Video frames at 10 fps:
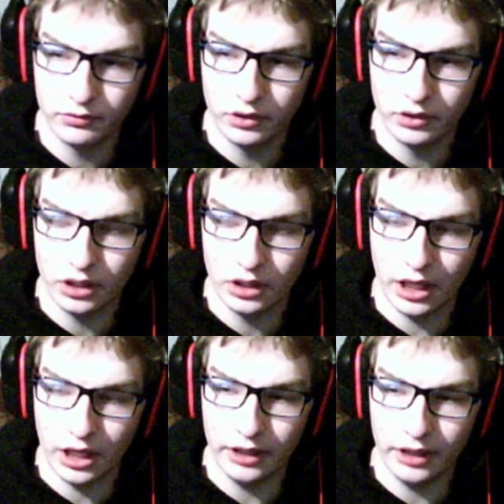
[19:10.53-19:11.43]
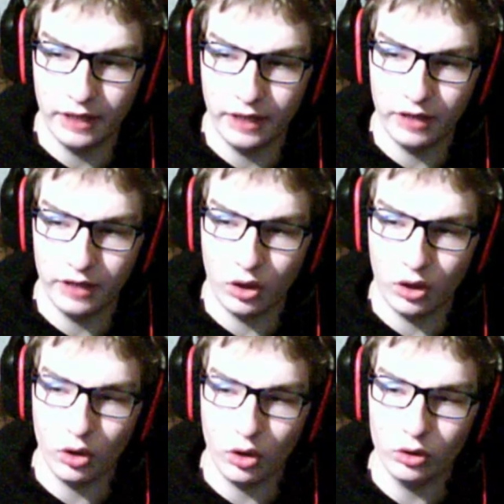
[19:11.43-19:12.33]
I have that all
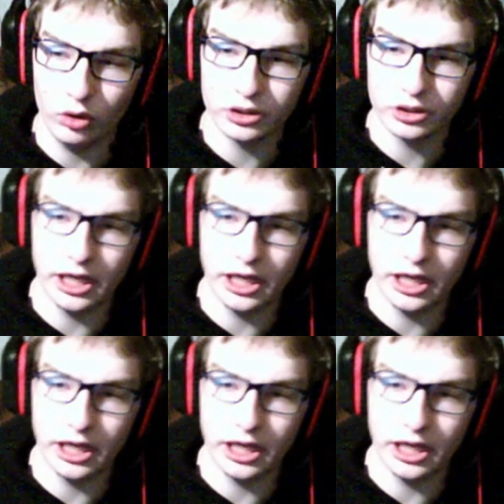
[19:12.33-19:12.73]
set up.